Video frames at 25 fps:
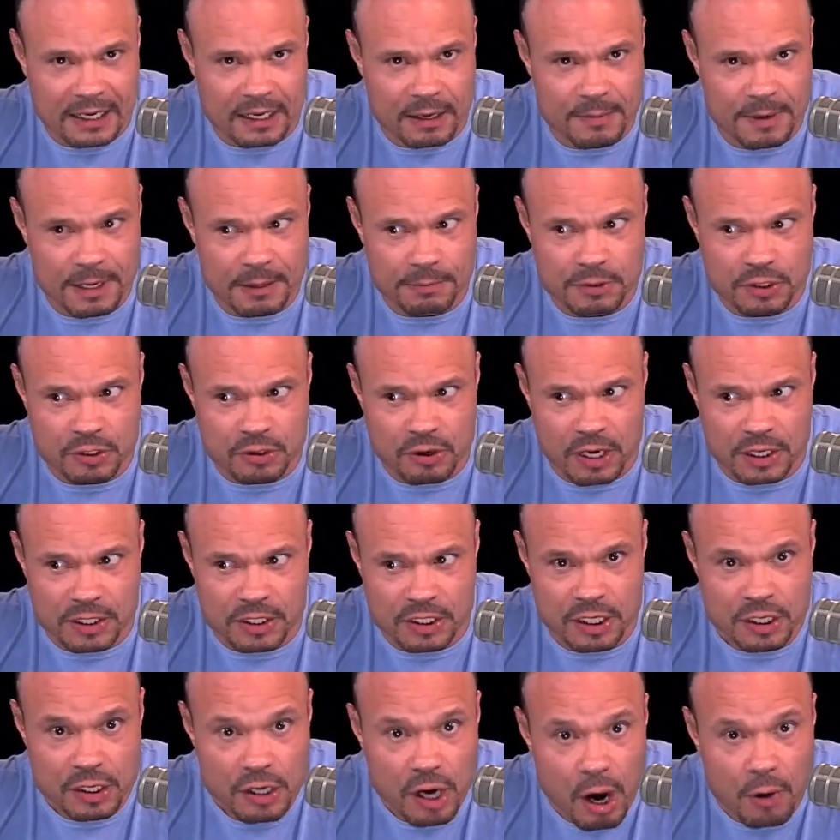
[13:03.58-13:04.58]
commit
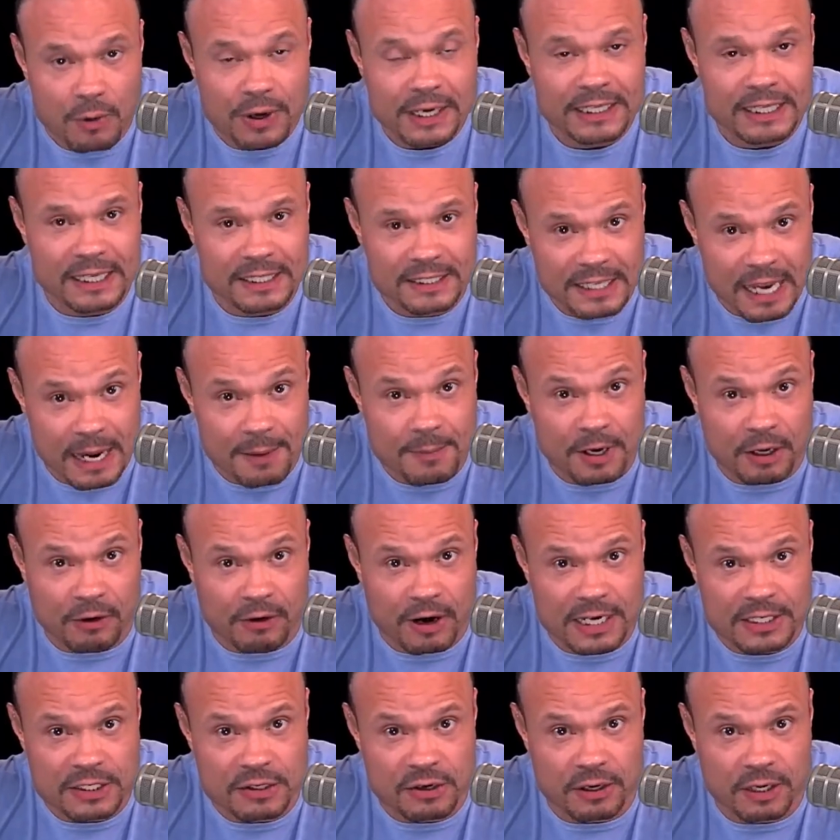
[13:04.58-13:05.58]
obstruction, knowing that
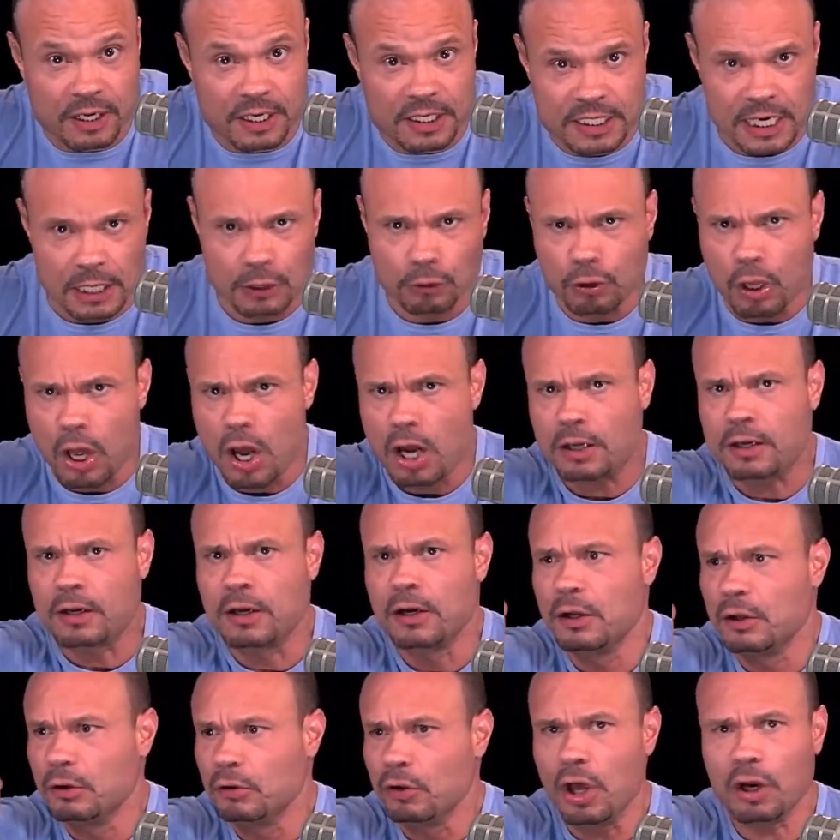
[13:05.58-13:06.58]
Democrats are going to say, look
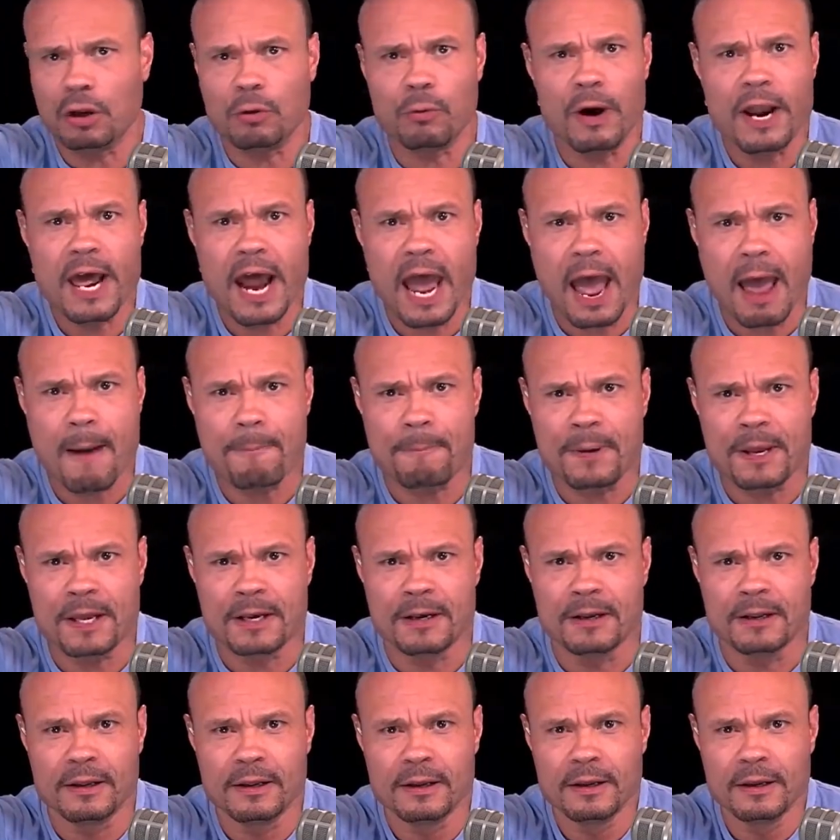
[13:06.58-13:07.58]
what
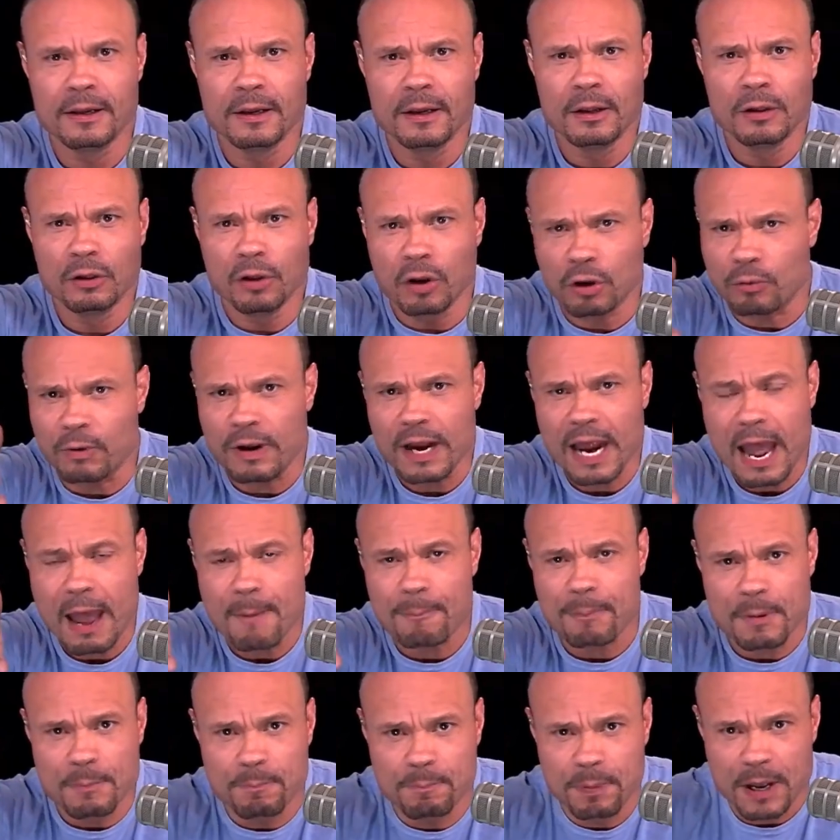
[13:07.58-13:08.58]
happened. Look what
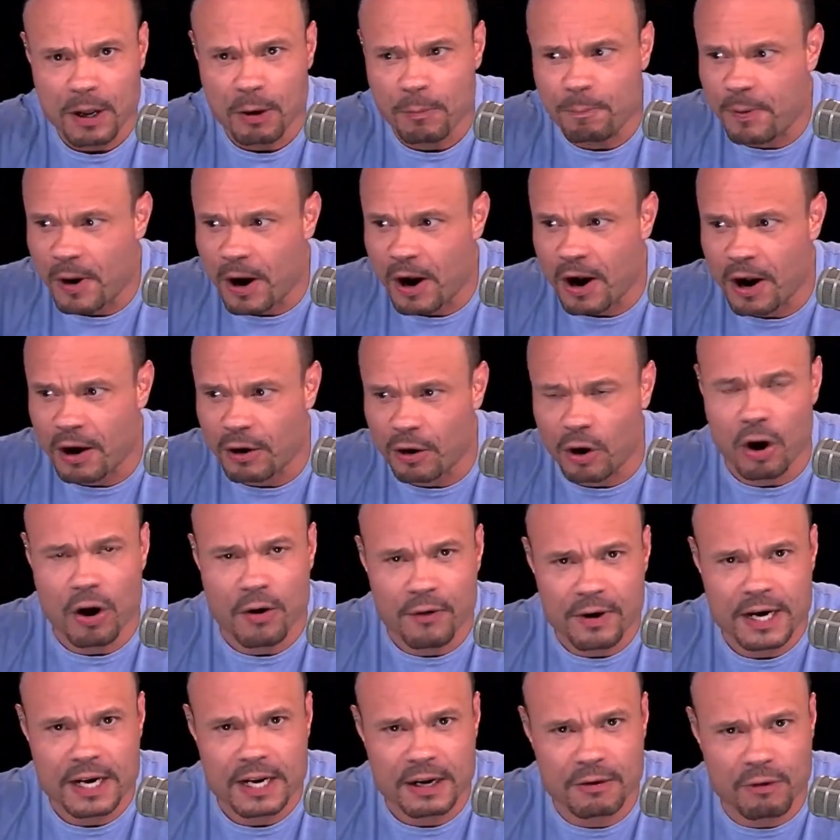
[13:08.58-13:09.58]
happened. Bill Barr
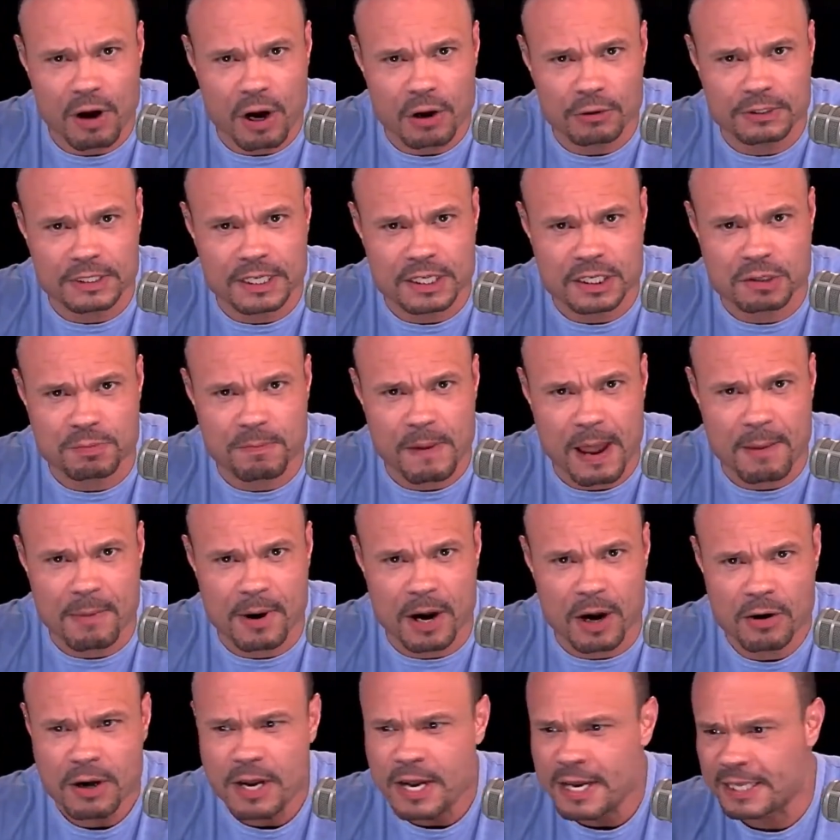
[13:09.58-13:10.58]
already wrote this
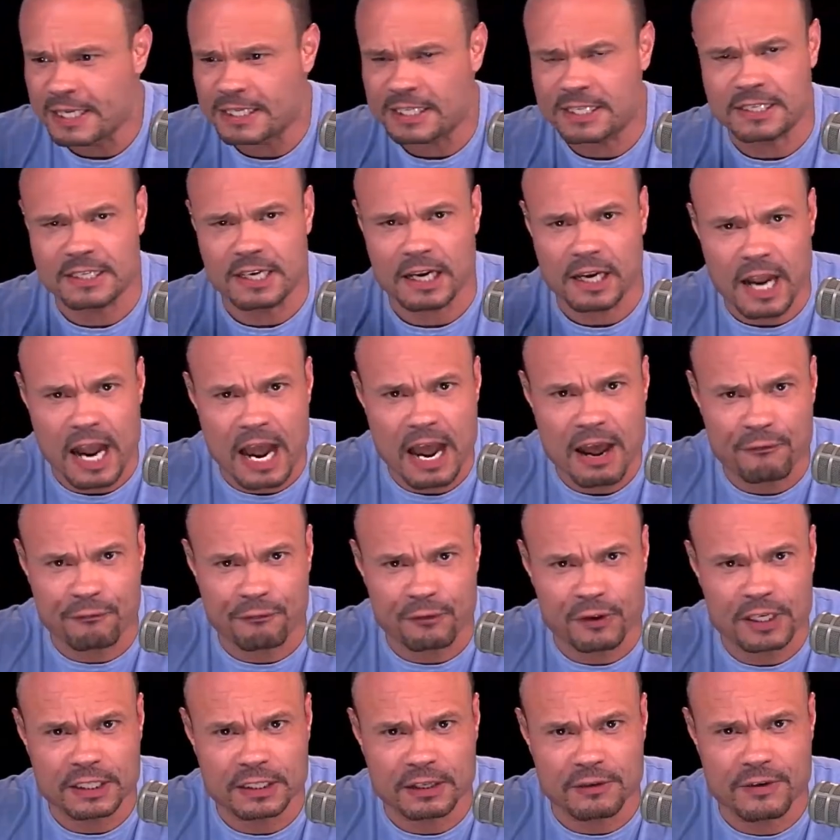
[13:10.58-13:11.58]
memo. This is a
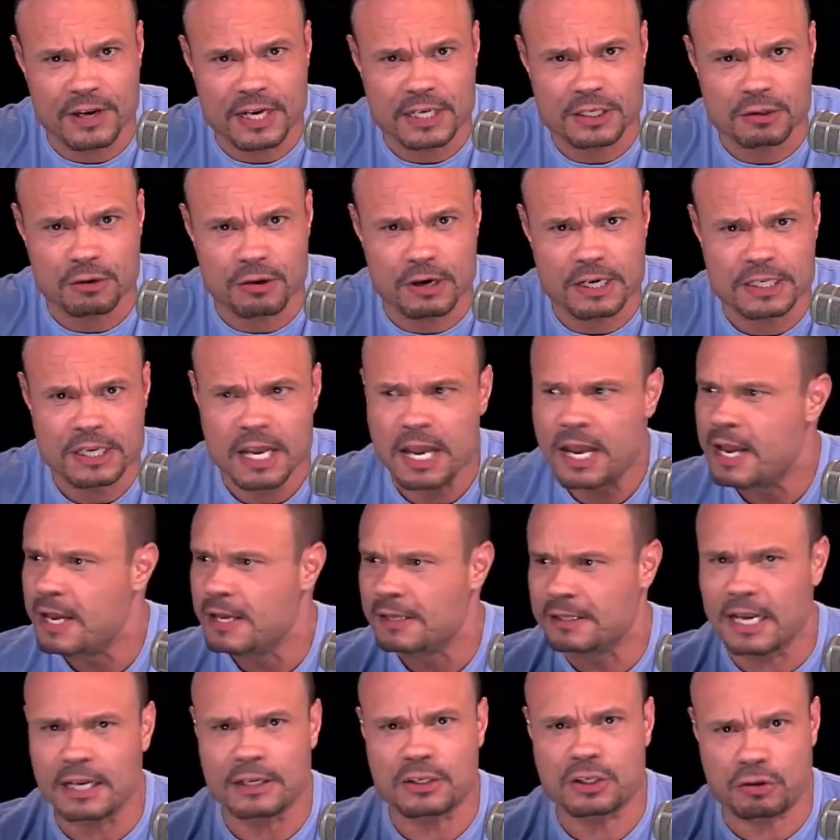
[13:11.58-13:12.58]
conflict of interest.
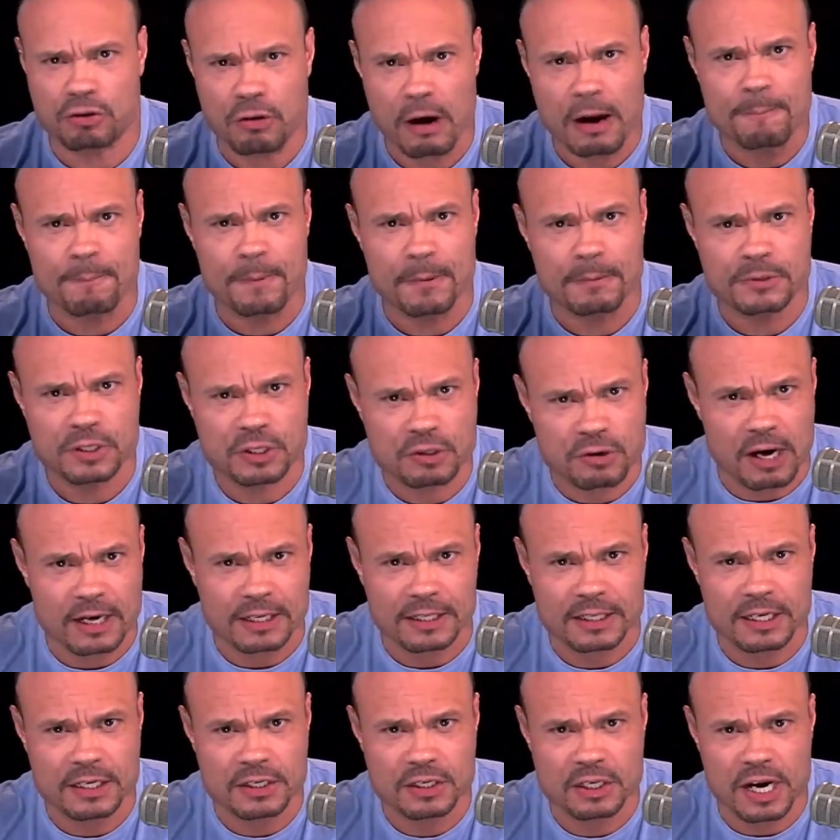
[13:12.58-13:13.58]
Did Trump
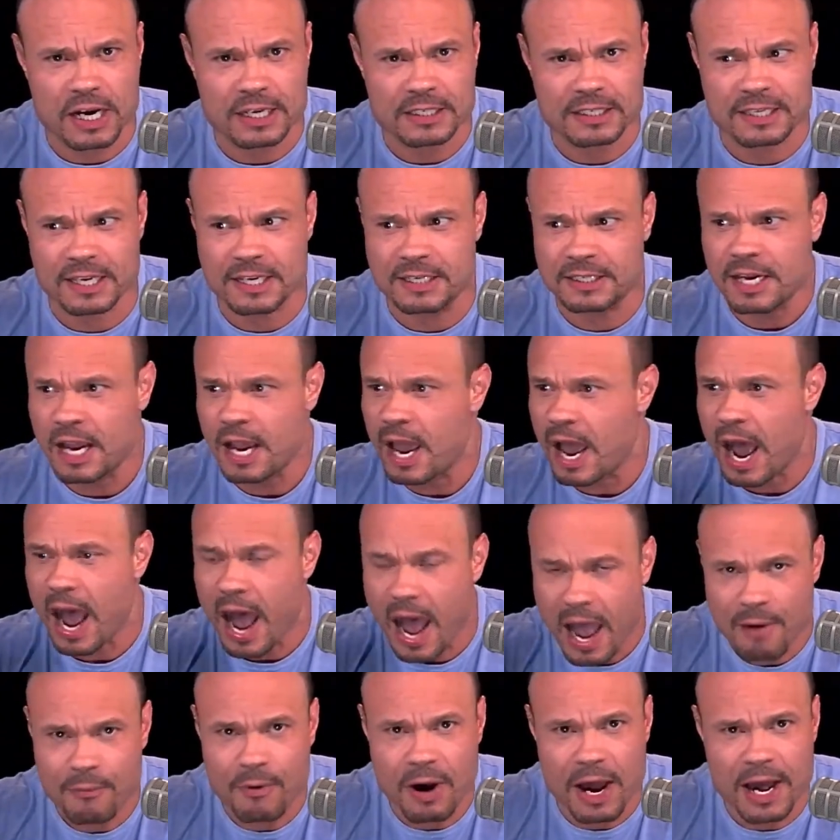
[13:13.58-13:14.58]
obstructed justice?
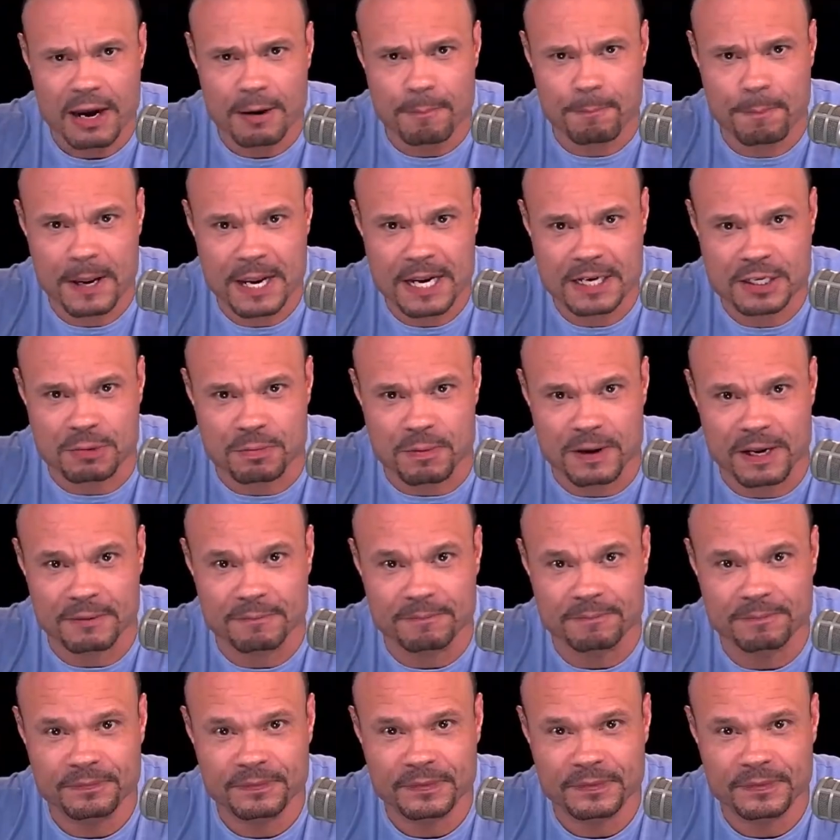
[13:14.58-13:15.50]
I want impeachment.